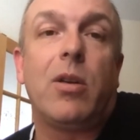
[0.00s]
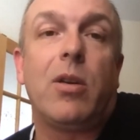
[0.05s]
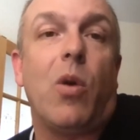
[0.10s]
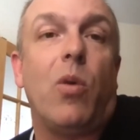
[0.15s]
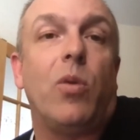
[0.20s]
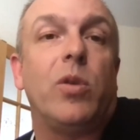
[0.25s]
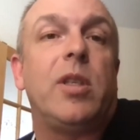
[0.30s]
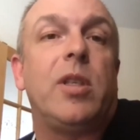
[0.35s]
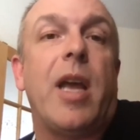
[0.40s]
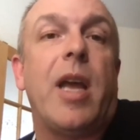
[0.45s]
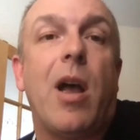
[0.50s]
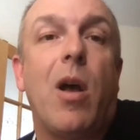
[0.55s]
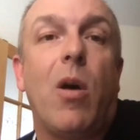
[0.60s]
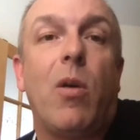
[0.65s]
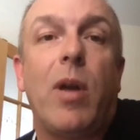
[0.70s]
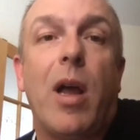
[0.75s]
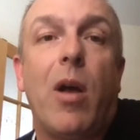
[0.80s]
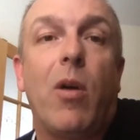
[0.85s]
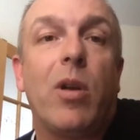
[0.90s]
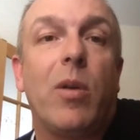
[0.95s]
goes down,
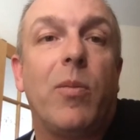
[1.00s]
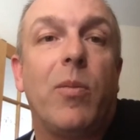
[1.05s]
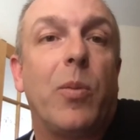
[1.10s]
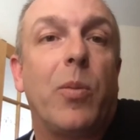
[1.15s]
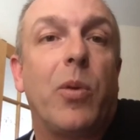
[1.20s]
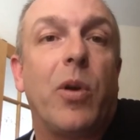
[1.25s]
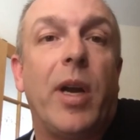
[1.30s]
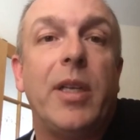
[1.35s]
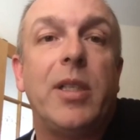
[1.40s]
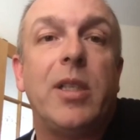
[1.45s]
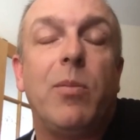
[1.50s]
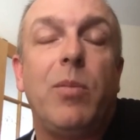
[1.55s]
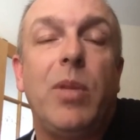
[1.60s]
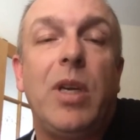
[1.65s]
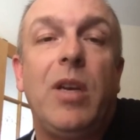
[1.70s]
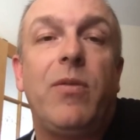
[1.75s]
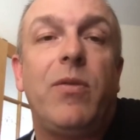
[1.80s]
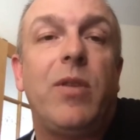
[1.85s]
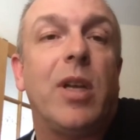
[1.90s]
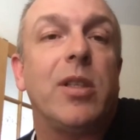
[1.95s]
how come the price of
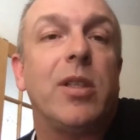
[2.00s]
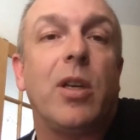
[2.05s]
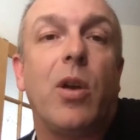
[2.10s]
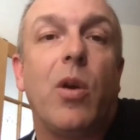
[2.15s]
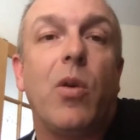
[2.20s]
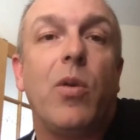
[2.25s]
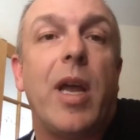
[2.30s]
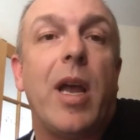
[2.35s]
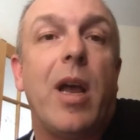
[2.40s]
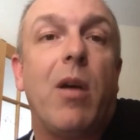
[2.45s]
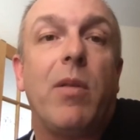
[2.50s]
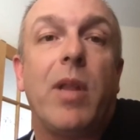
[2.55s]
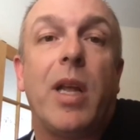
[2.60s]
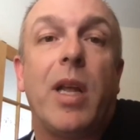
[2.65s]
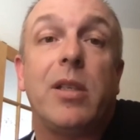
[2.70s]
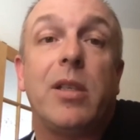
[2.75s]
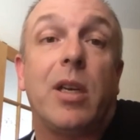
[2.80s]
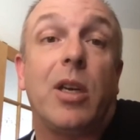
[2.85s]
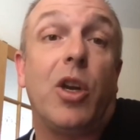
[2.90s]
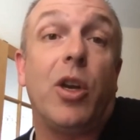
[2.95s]
beef doesn't go down?
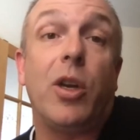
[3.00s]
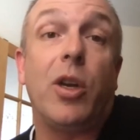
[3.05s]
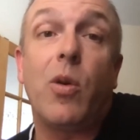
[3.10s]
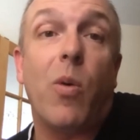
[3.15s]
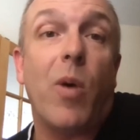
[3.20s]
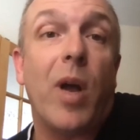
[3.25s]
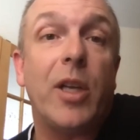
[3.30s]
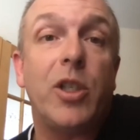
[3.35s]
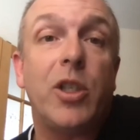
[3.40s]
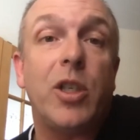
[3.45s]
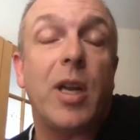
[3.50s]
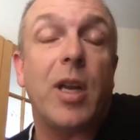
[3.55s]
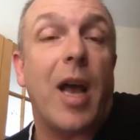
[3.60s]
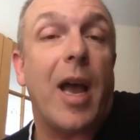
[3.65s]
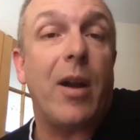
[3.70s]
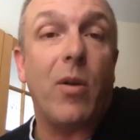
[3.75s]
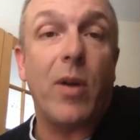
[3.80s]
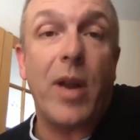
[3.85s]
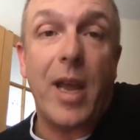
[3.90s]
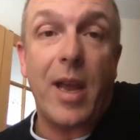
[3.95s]
That's a good question. I
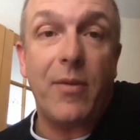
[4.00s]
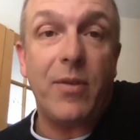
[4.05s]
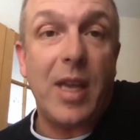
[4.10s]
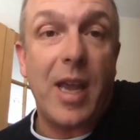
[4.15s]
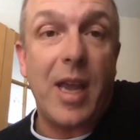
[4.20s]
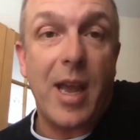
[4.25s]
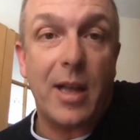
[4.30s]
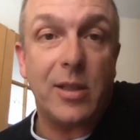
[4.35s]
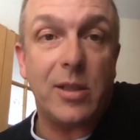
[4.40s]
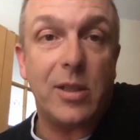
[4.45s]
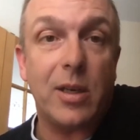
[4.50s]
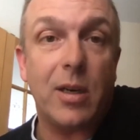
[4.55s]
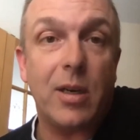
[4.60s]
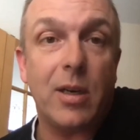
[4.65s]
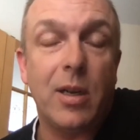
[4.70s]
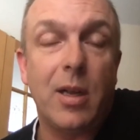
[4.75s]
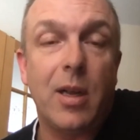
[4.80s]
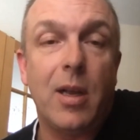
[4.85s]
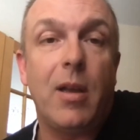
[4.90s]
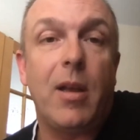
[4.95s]
don't have the answer,
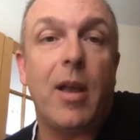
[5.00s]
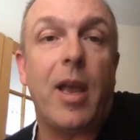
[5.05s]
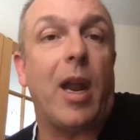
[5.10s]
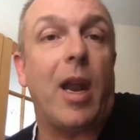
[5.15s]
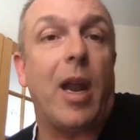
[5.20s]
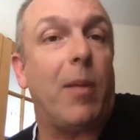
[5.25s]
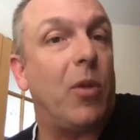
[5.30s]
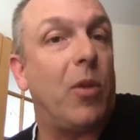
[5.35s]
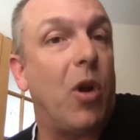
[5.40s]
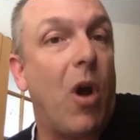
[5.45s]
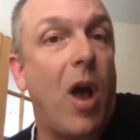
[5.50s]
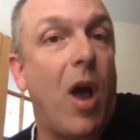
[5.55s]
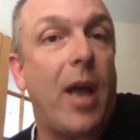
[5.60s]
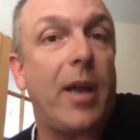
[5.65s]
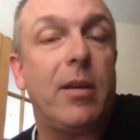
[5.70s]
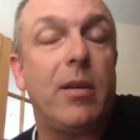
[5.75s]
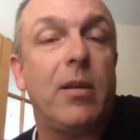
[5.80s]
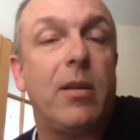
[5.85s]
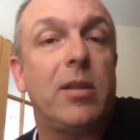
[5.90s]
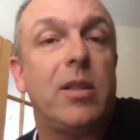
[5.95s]
and I'm not
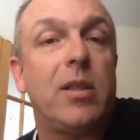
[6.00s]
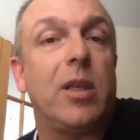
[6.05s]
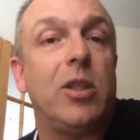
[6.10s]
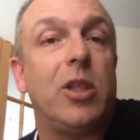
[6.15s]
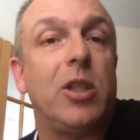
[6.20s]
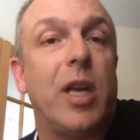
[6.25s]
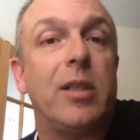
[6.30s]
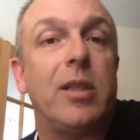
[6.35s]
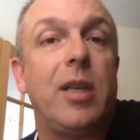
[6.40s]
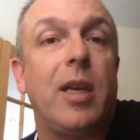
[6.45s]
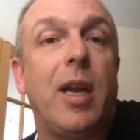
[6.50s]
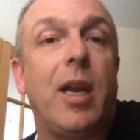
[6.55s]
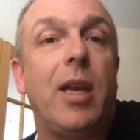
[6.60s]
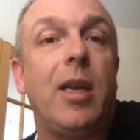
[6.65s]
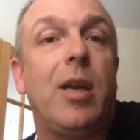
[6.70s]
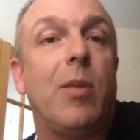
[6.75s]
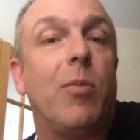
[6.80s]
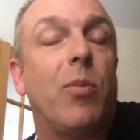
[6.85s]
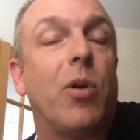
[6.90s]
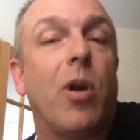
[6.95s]
suggesting any
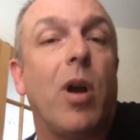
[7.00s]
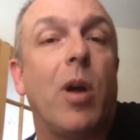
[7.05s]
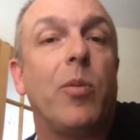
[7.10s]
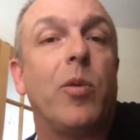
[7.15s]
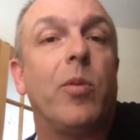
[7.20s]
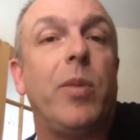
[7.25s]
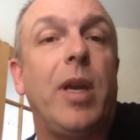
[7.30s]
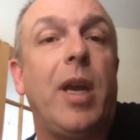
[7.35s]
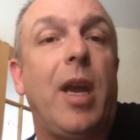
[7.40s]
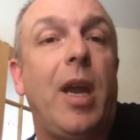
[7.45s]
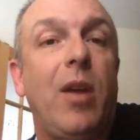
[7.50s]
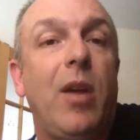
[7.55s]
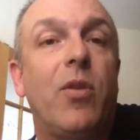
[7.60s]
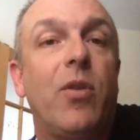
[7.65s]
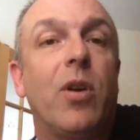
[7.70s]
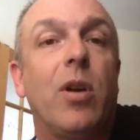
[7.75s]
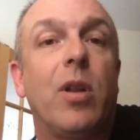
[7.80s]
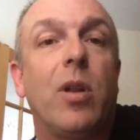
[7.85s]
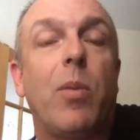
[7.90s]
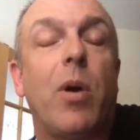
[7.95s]
improper behavior
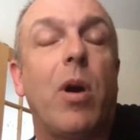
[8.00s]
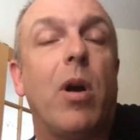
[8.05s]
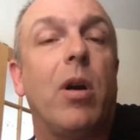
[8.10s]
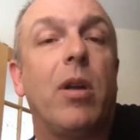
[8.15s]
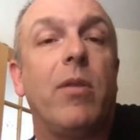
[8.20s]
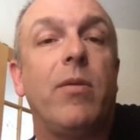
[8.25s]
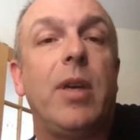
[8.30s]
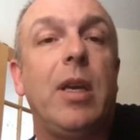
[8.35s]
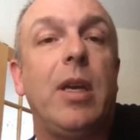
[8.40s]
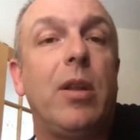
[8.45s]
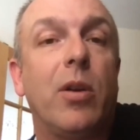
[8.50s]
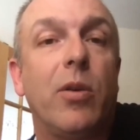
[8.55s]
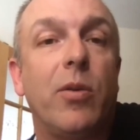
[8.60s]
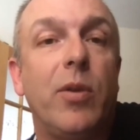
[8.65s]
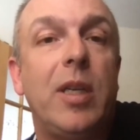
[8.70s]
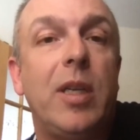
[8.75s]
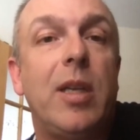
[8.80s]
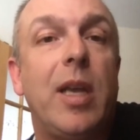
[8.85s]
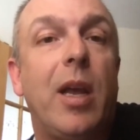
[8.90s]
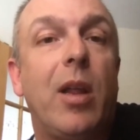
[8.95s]
on the part of either
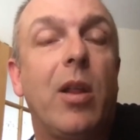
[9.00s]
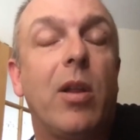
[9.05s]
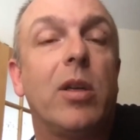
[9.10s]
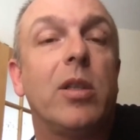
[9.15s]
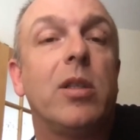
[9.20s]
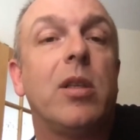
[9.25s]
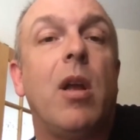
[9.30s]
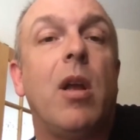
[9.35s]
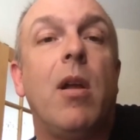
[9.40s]
retailers